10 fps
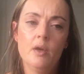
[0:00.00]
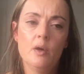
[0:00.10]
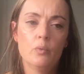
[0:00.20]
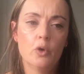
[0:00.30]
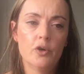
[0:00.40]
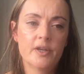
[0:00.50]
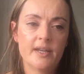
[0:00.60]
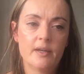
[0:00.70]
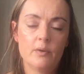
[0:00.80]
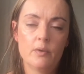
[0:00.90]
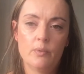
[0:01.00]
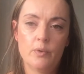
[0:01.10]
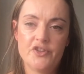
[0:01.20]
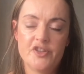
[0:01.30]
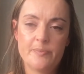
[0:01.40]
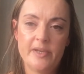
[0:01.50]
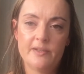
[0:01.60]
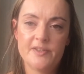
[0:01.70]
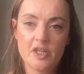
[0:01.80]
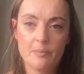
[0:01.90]
Walking, which is
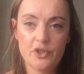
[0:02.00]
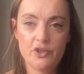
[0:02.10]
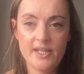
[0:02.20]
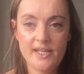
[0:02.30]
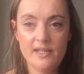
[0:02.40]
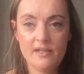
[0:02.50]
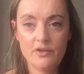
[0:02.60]
spelled W-A-U-L-K,